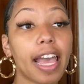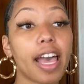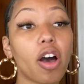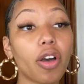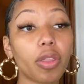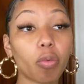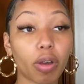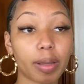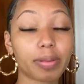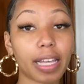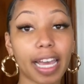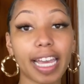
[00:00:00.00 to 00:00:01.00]
on the
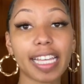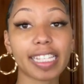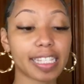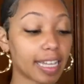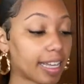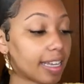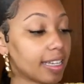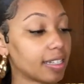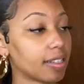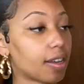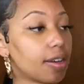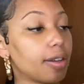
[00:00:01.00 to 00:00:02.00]
website it says
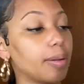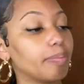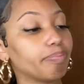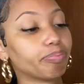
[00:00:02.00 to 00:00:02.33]
um,